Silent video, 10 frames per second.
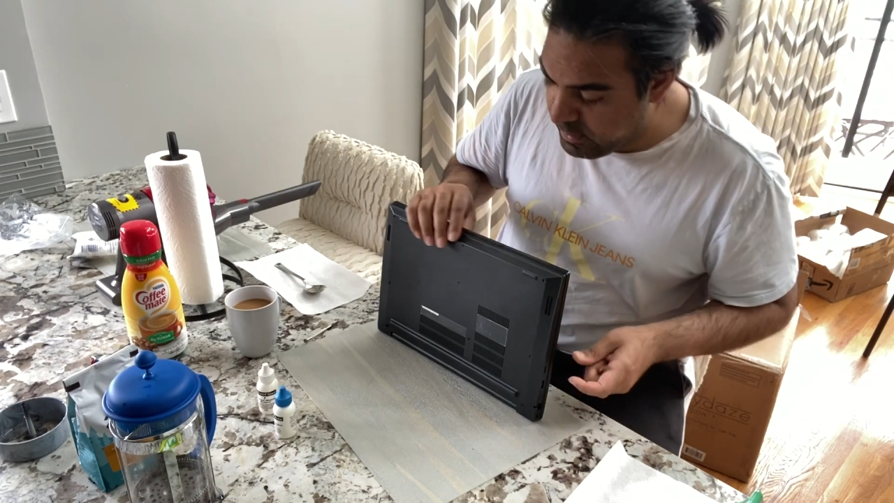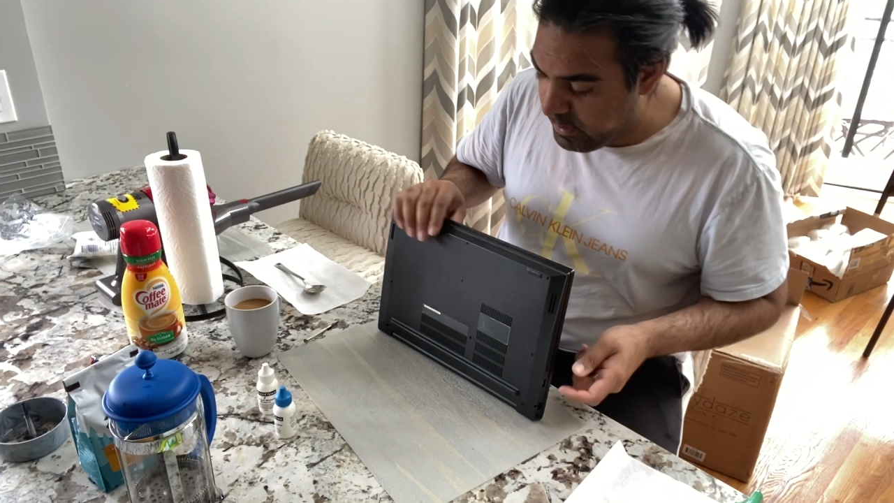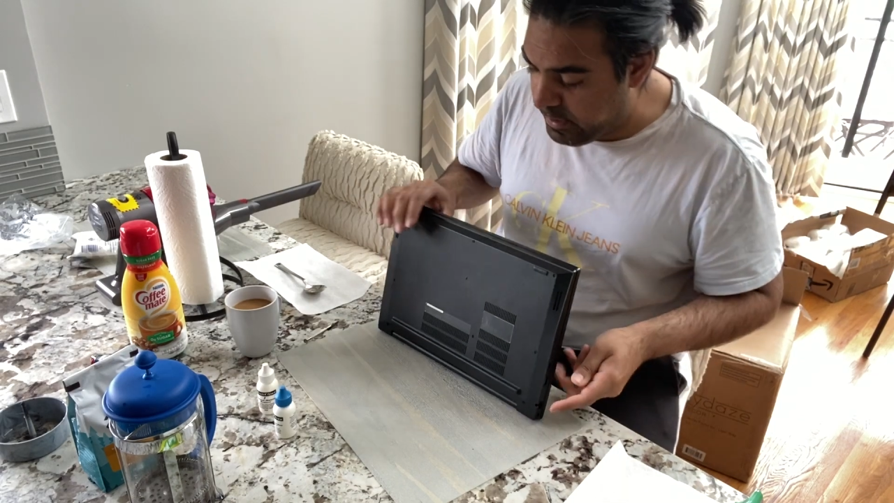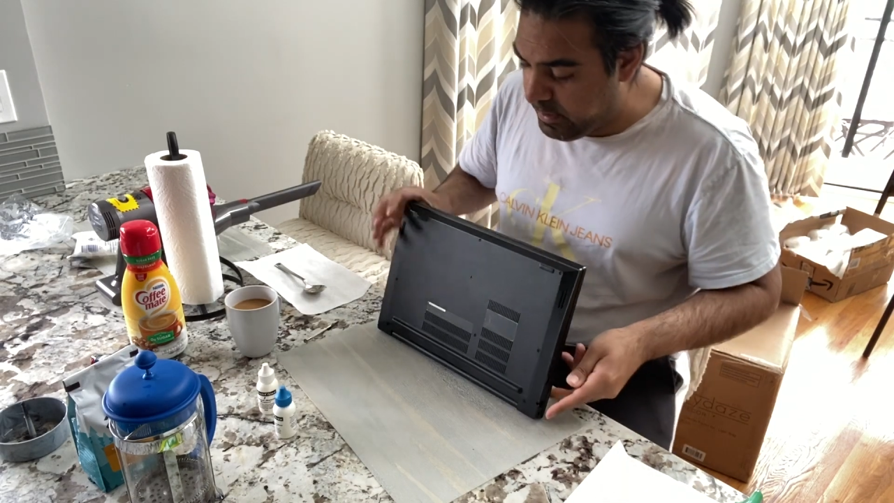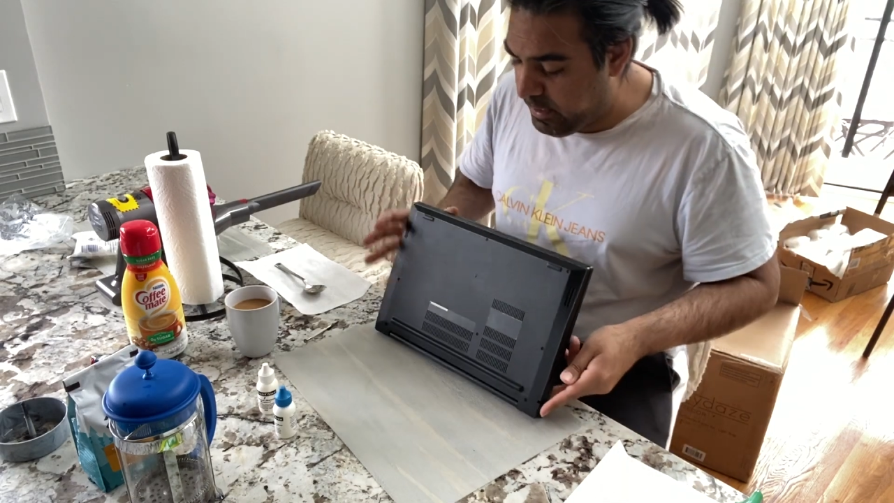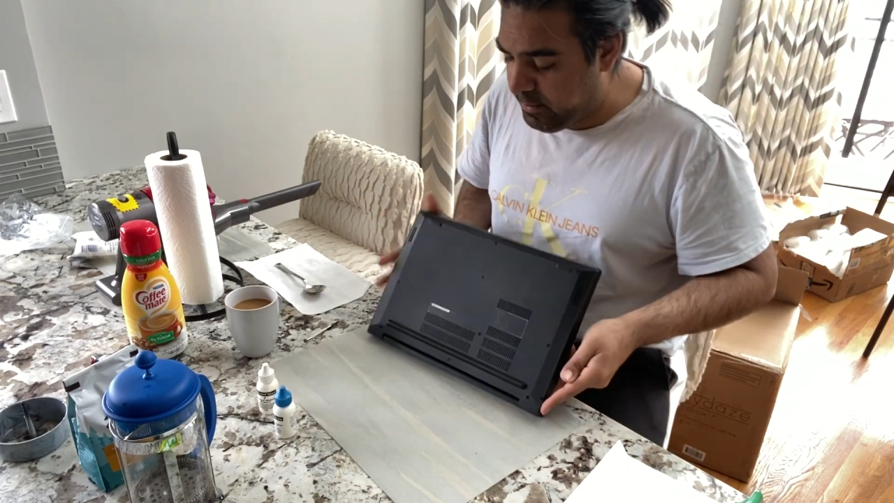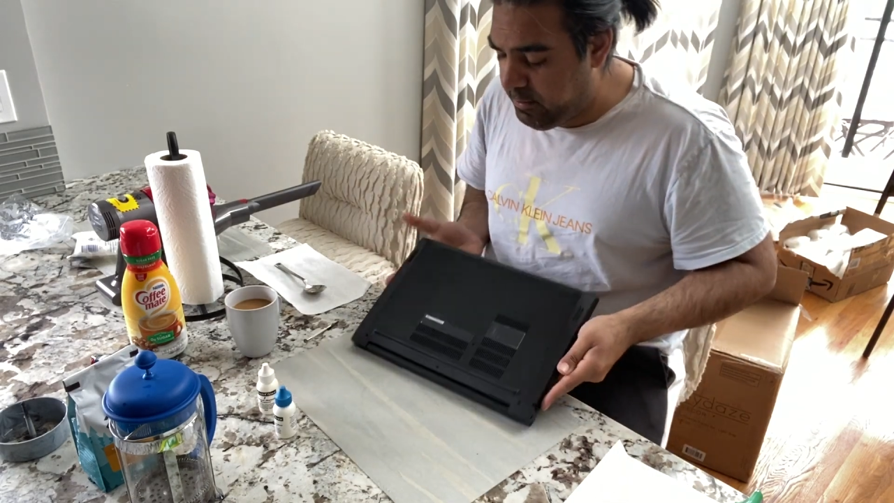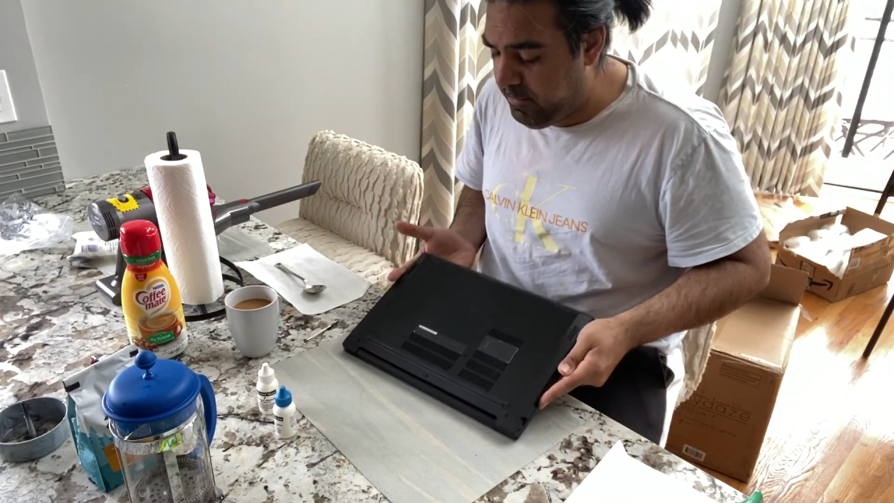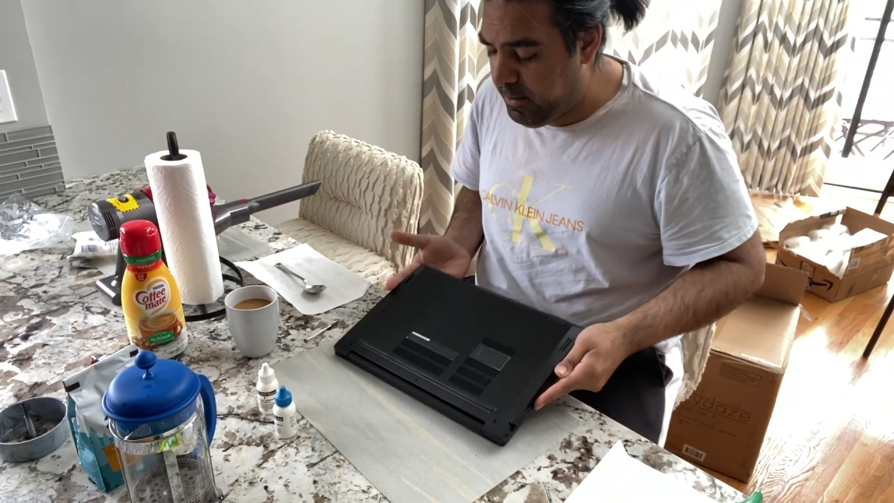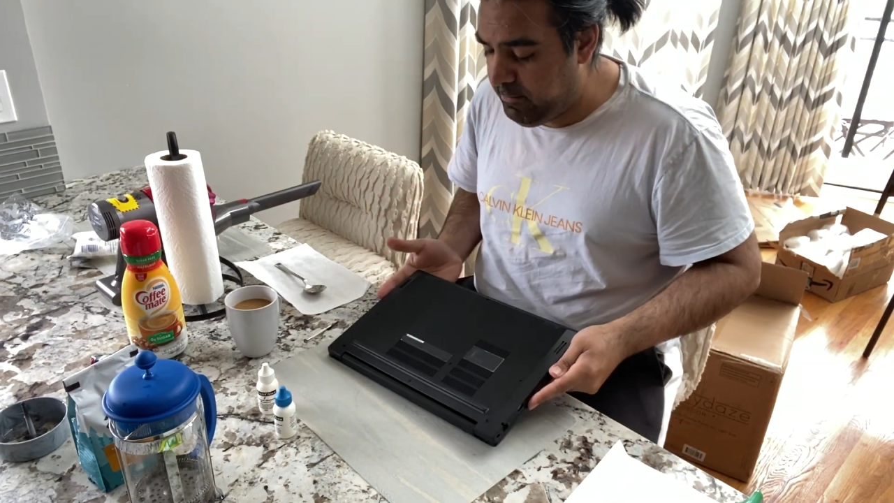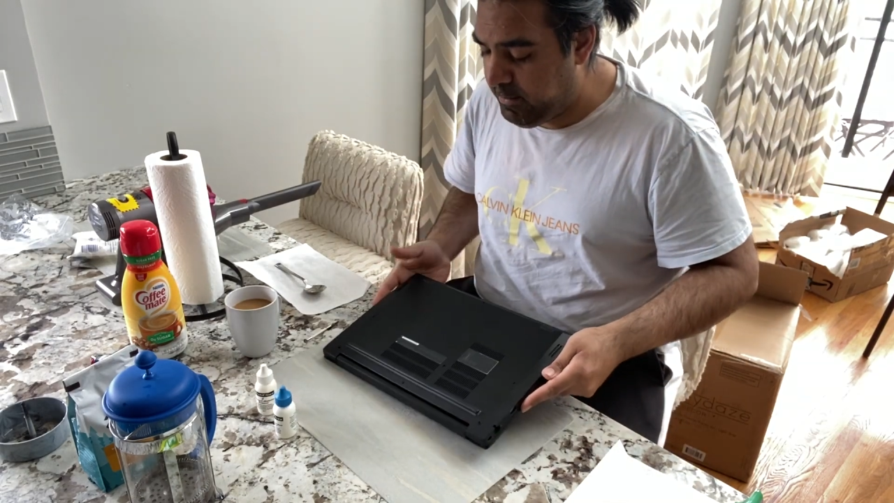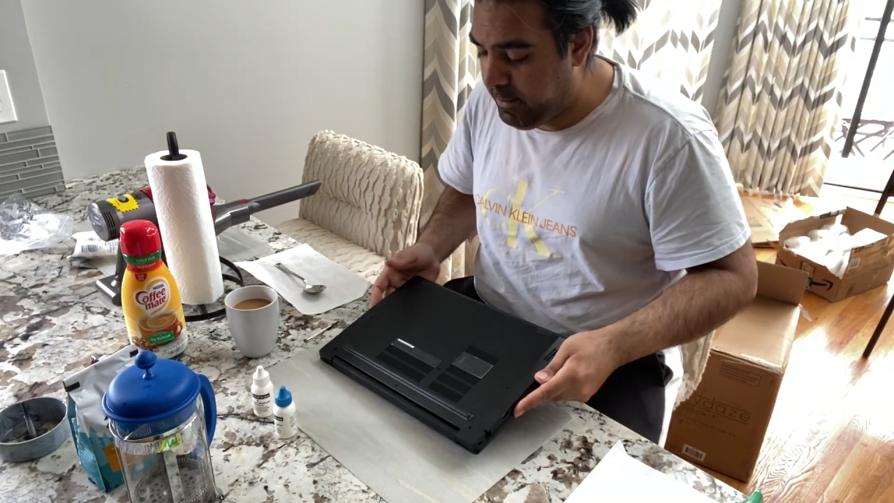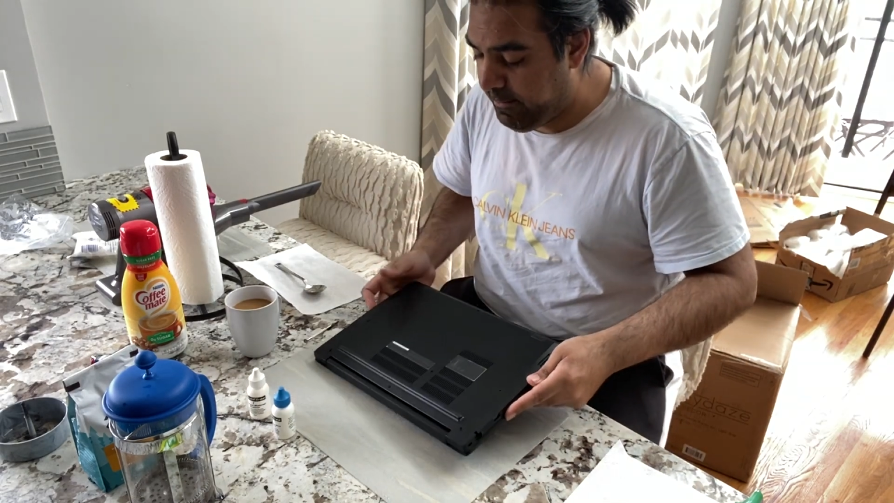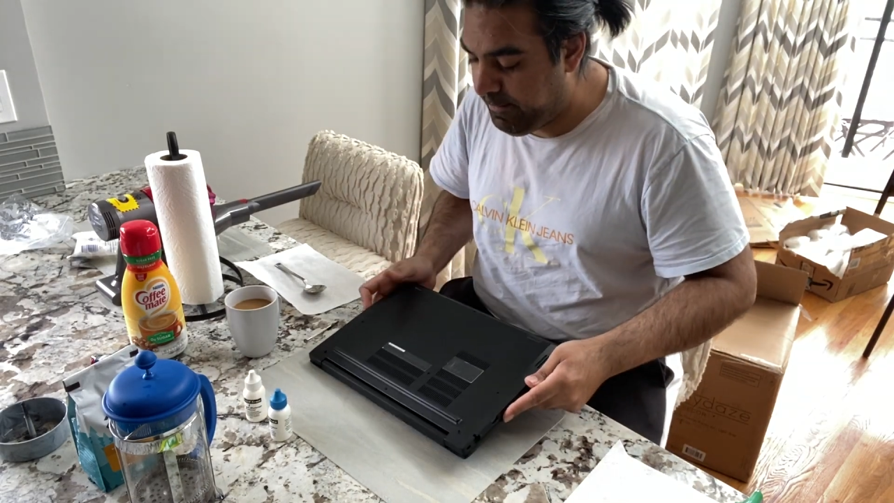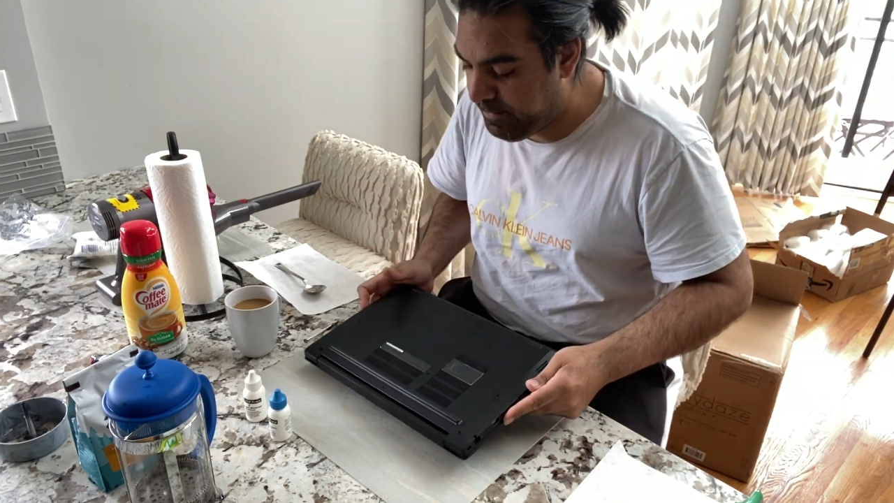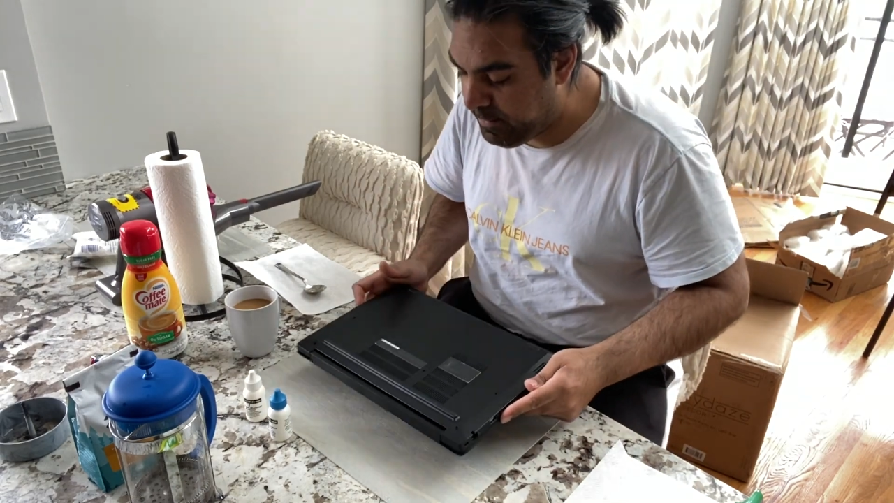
that could have been on me.